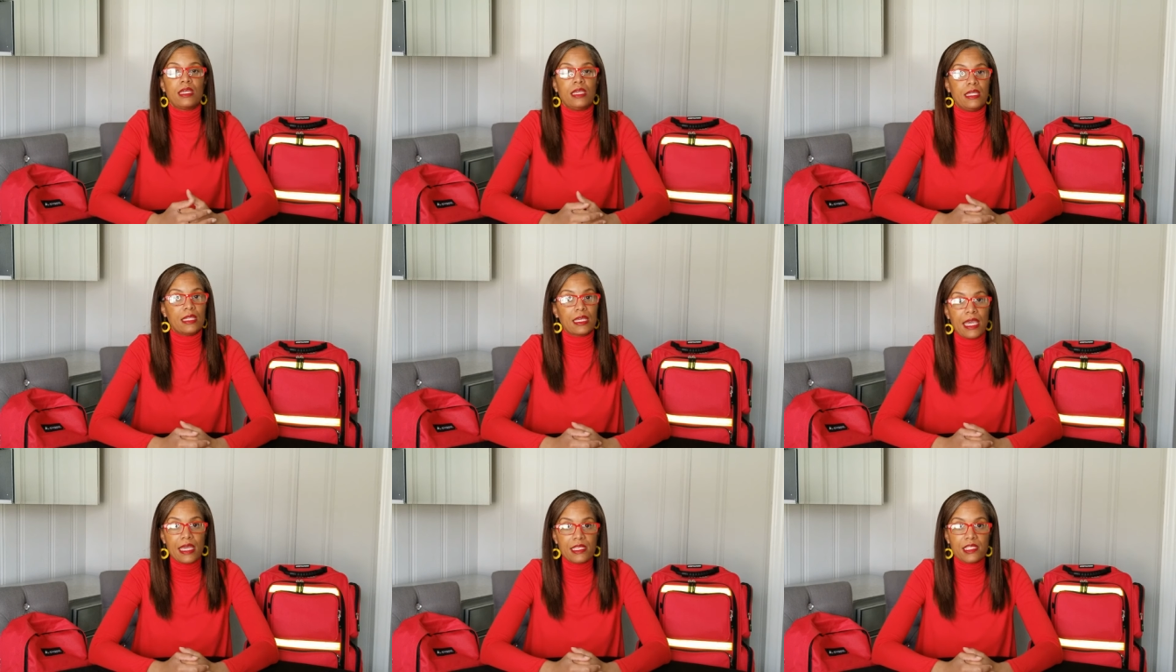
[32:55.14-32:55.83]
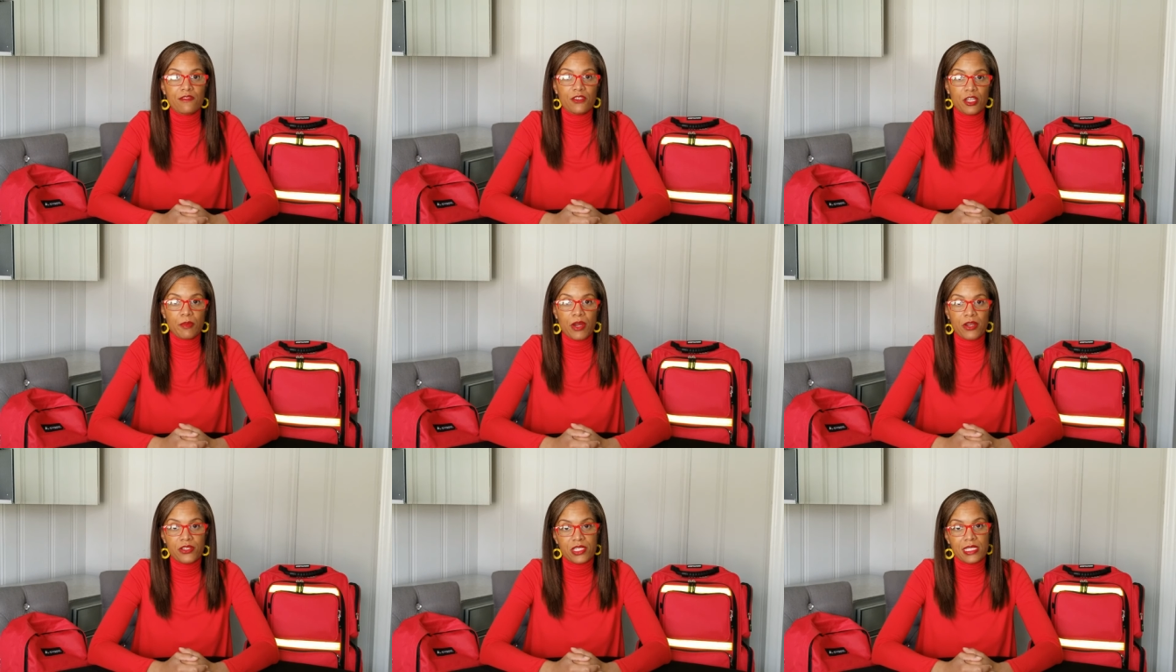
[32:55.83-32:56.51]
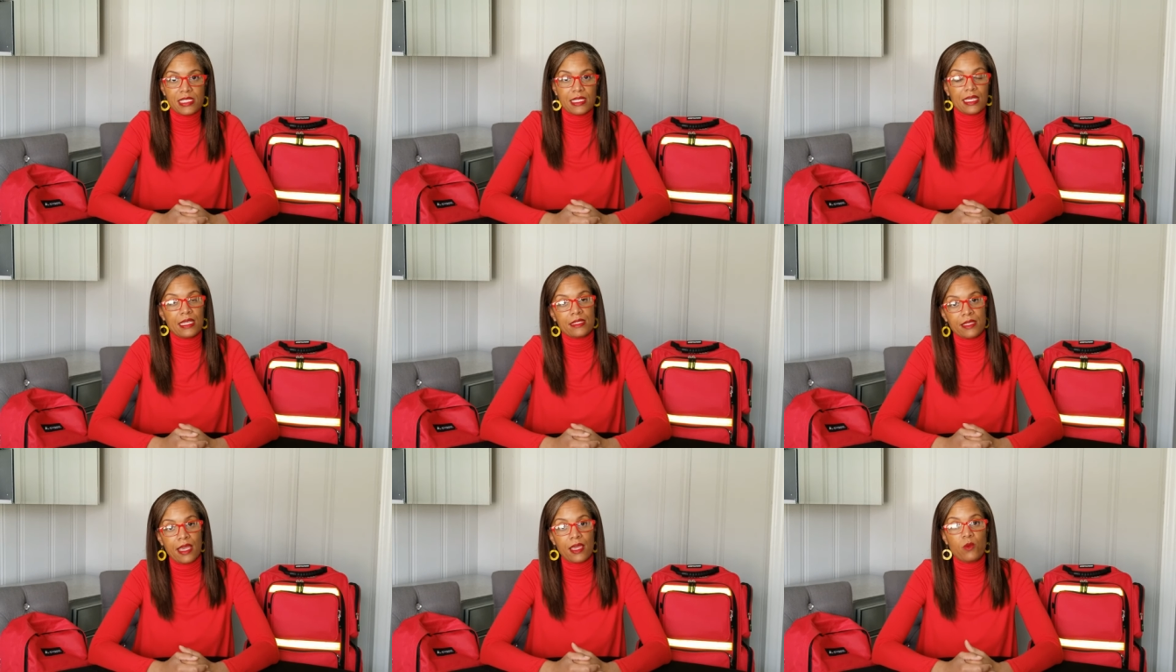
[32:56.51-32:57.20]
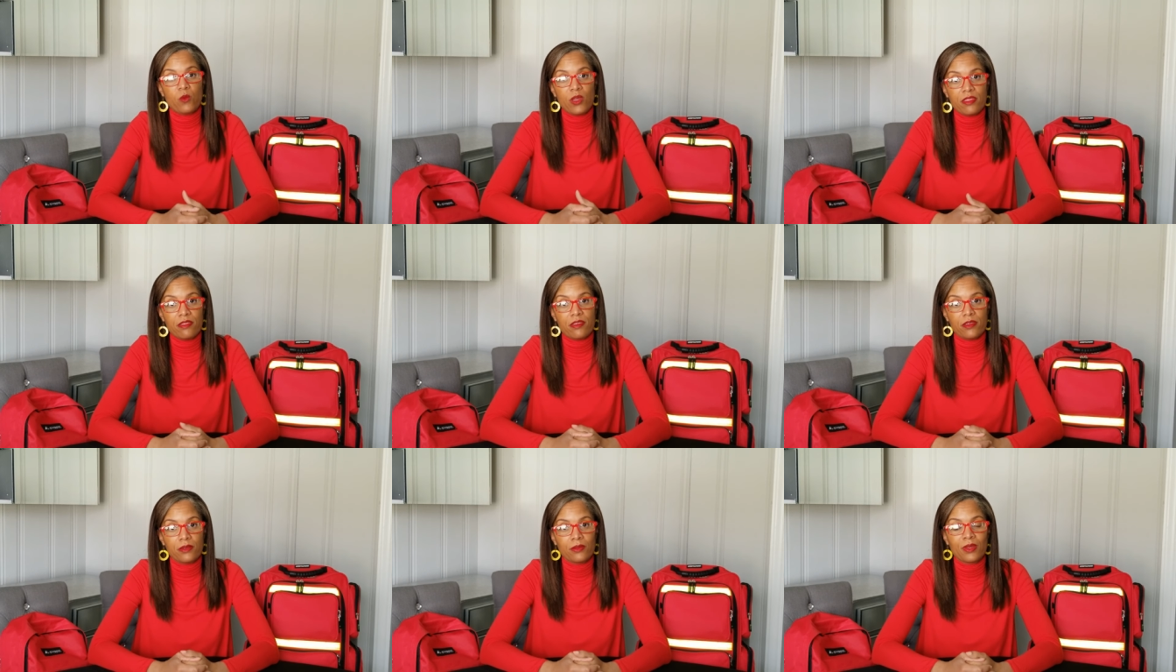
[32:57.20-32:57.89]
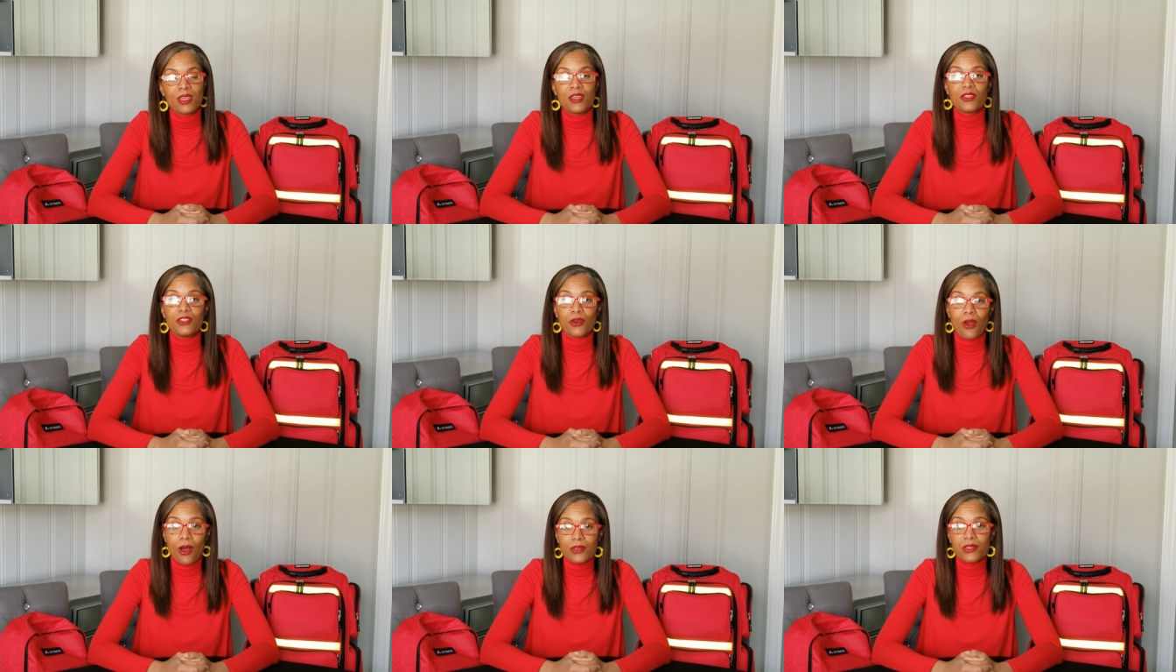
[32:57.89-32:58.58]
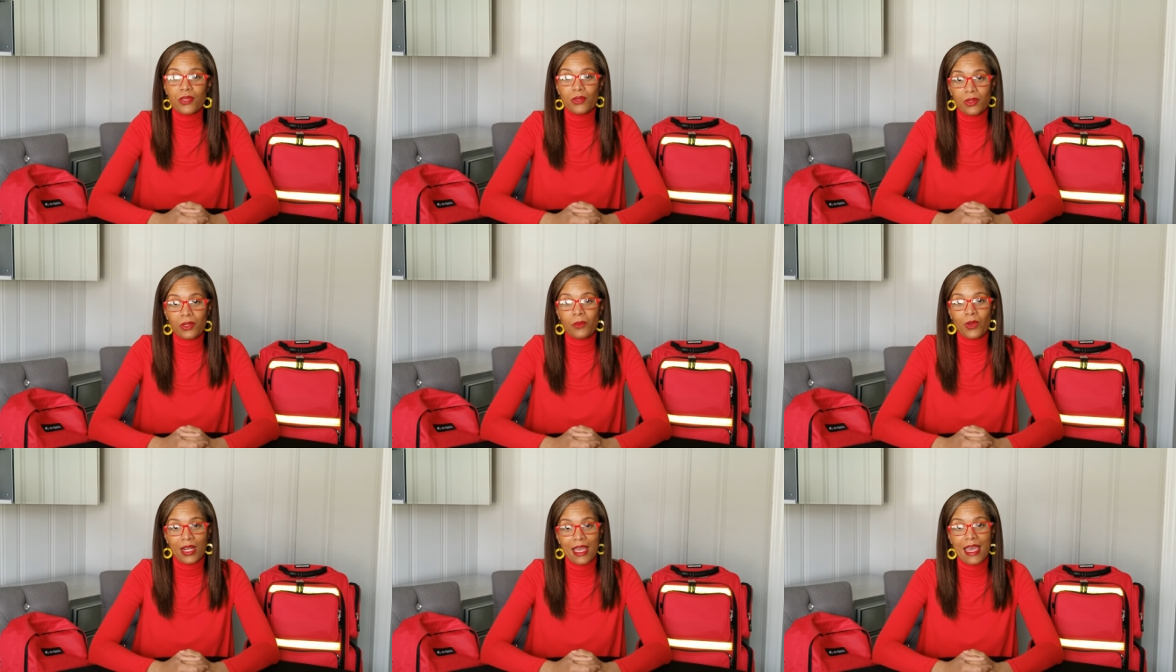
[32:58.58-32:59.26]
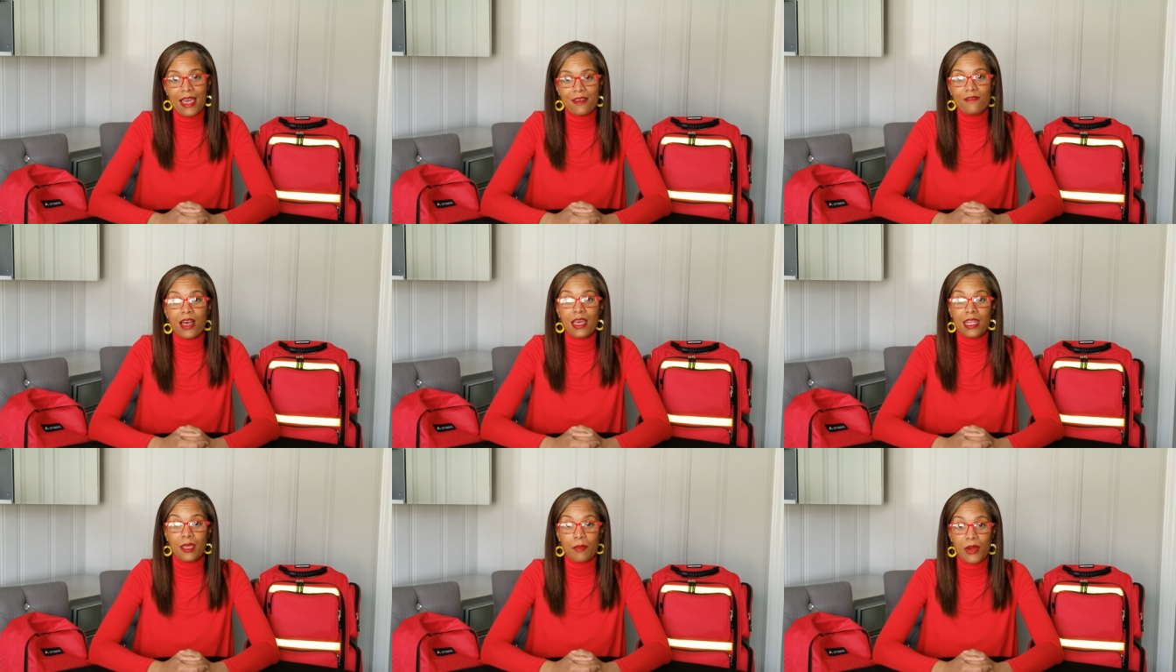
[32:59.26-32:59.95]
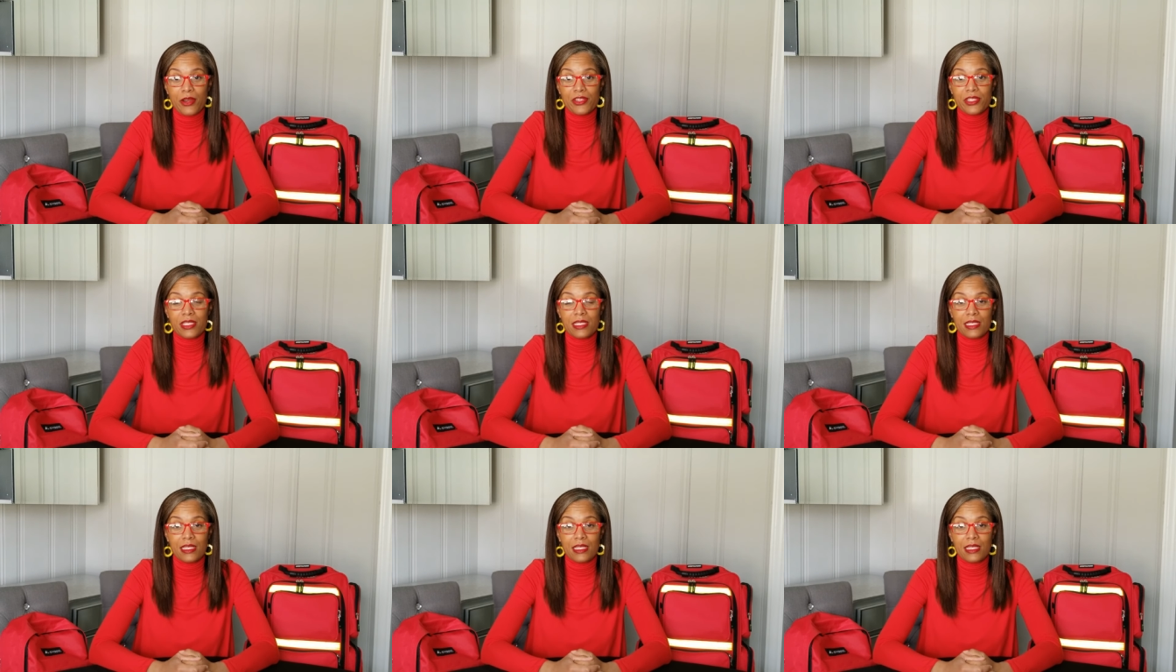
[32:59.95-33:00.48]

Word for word: in a case of an emergency and take with you, you're also going to want to have an emergency